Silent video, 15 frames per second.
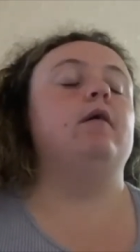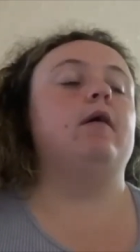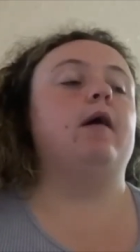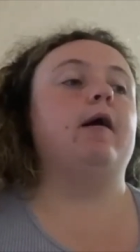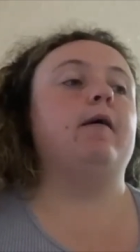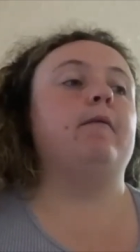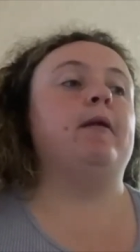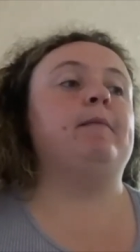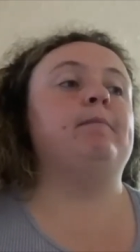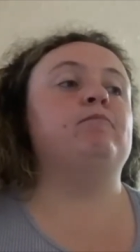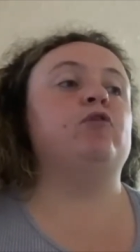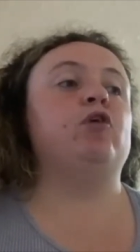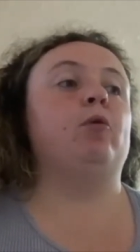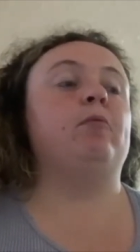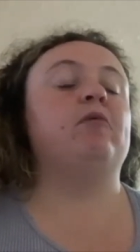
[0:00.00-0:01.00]
and,
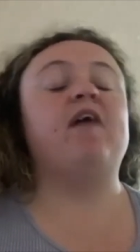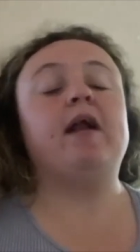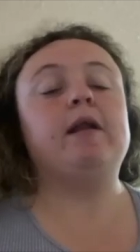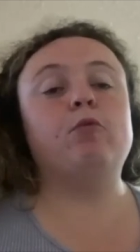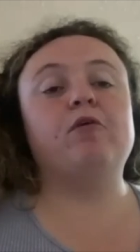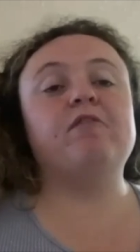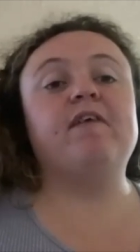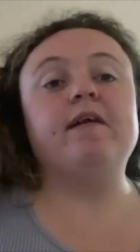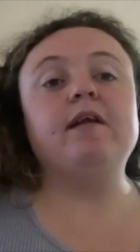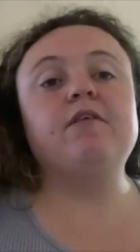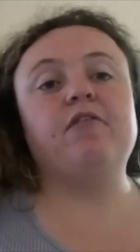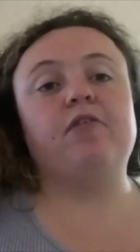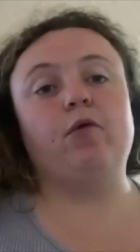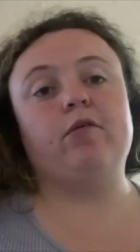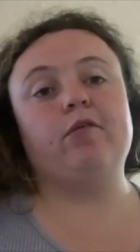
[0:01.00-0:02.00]
providing more funding
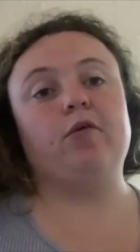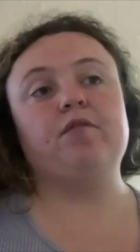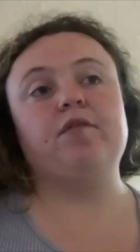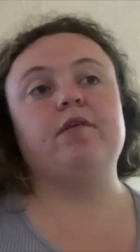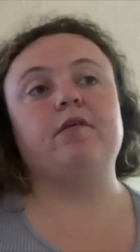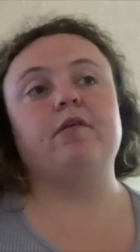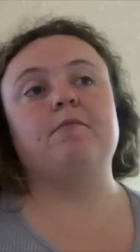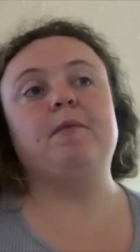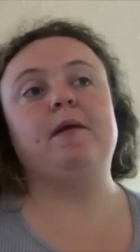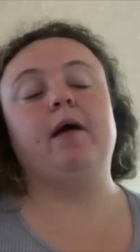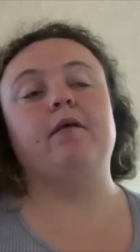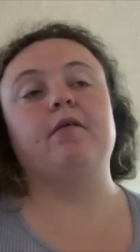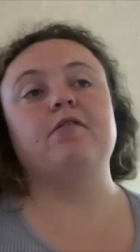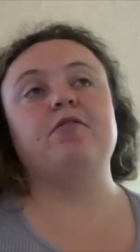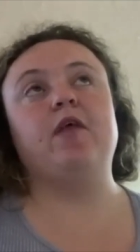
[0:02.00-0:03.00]
for those services,
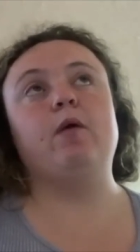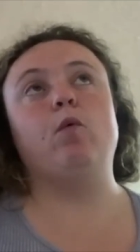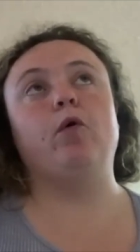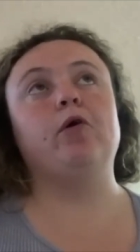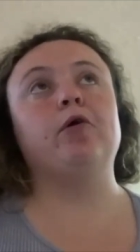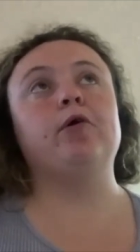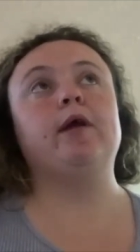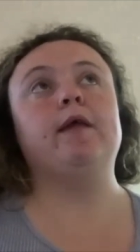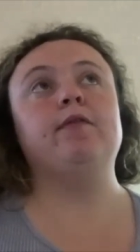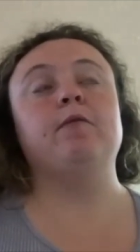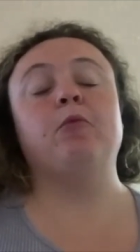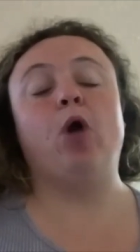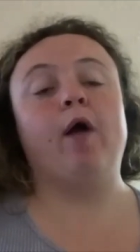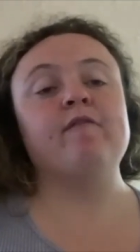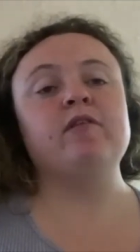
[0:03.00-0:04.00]
because they were in the
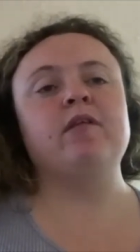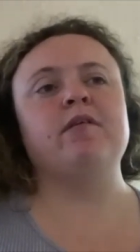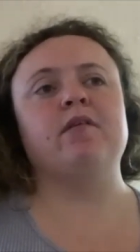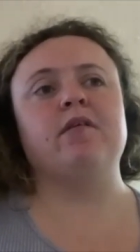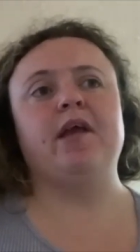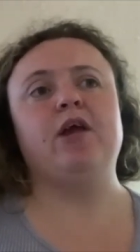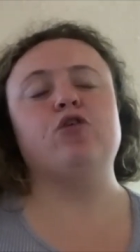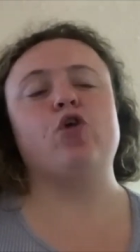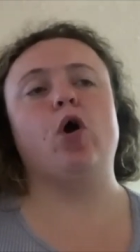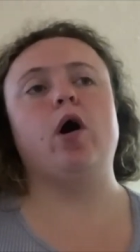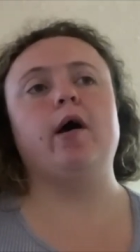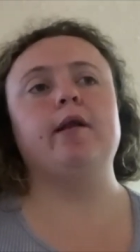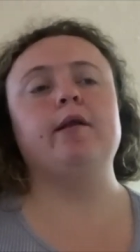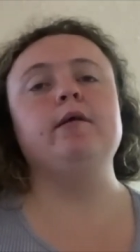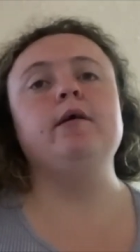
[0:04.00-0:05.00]
province in St.
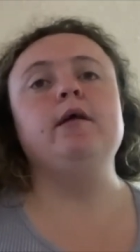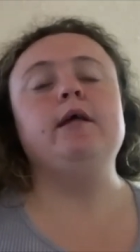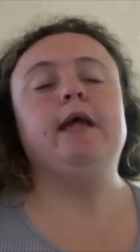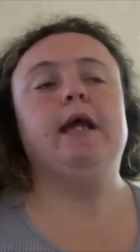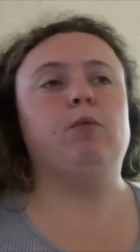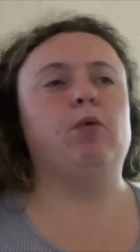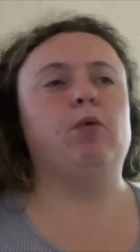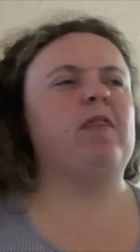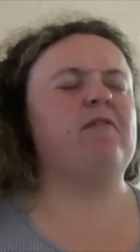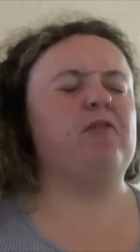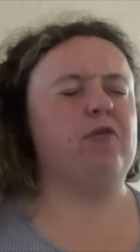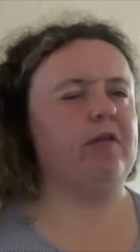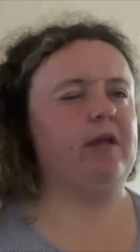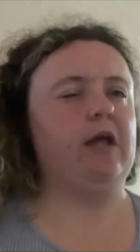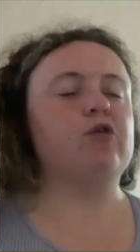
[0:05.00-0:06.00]
John and one of the
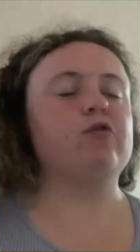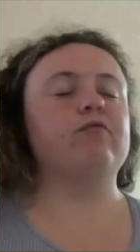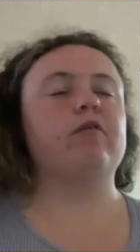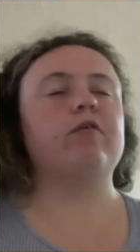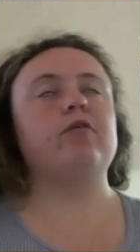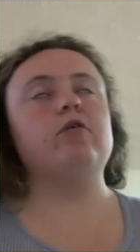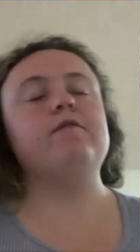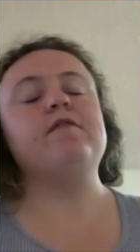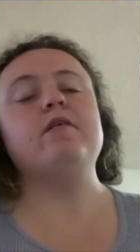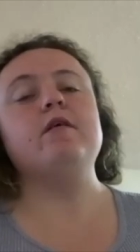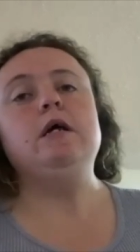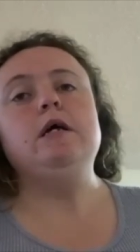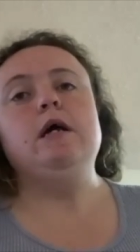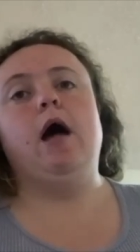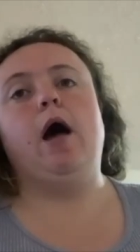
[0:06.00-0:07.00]
First Nation reserves,
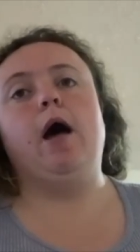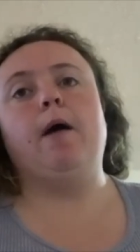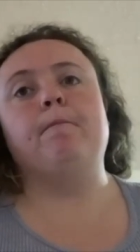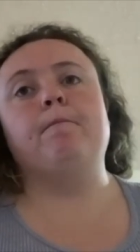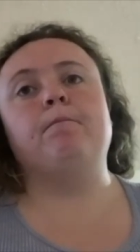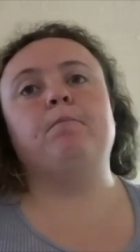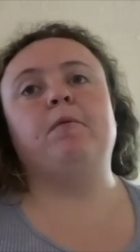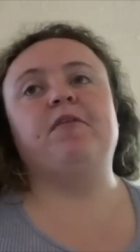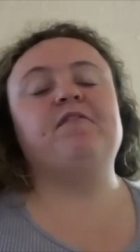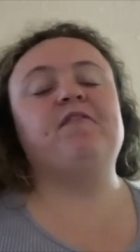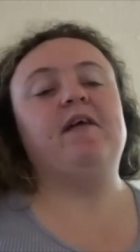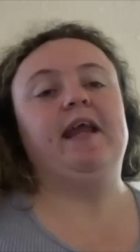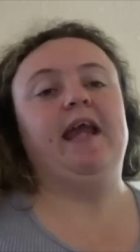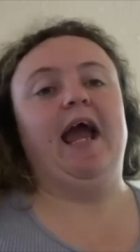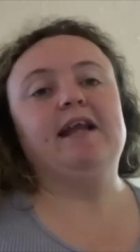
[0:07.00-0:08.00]
but the
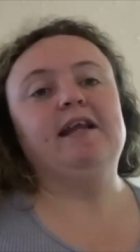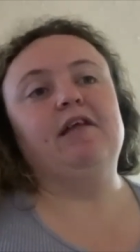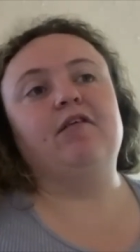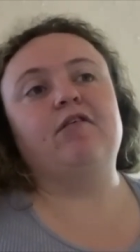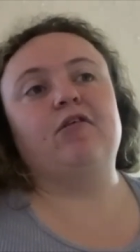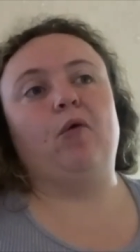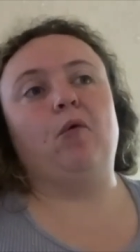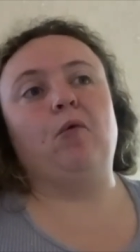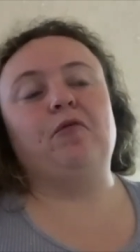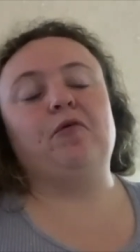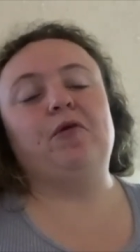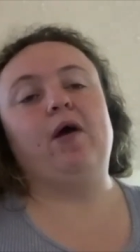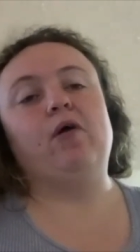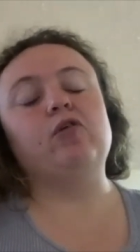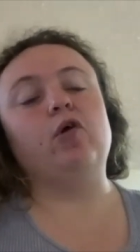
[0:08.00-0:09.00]
funding ended, so they're
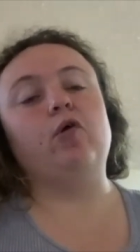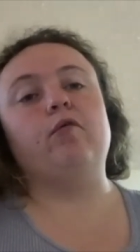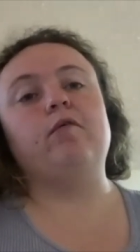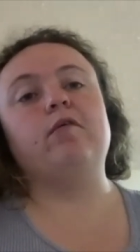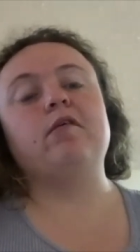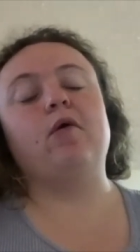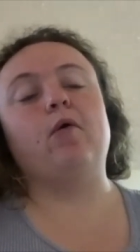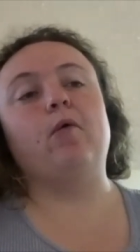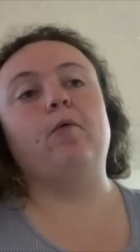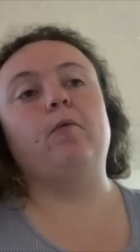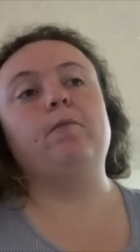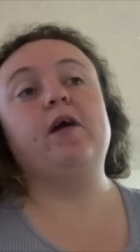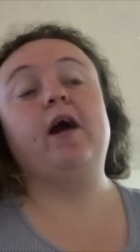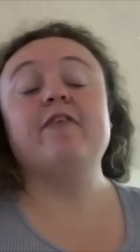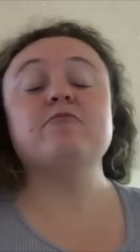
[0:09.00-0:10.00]
now closed. So
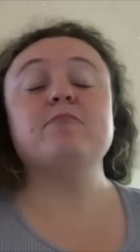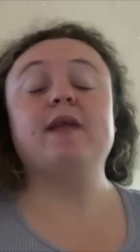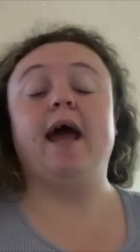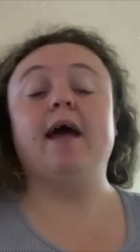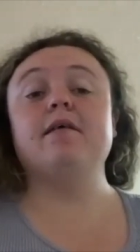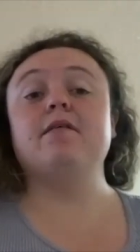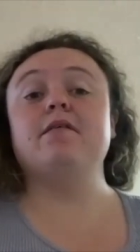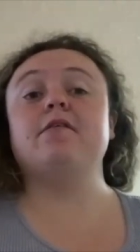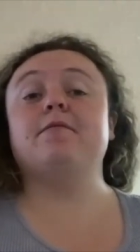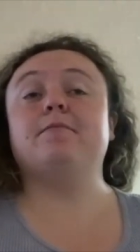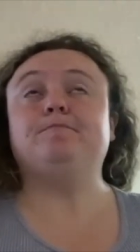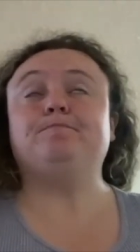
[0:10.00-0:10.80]
the government has